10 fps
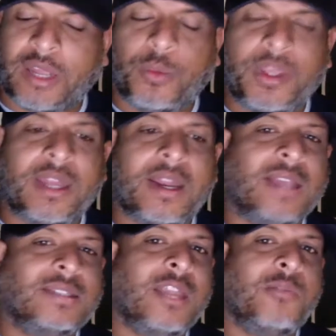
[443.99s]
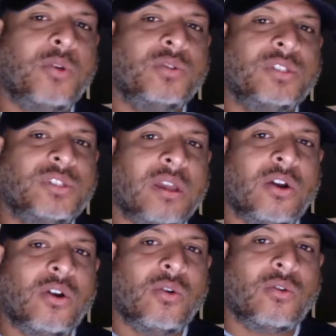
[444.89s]
And we cannot say Boots is
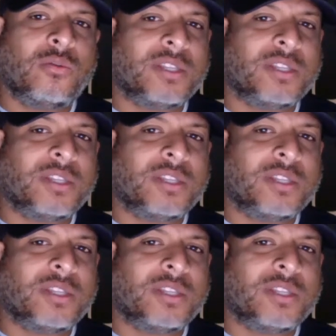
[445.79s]
old,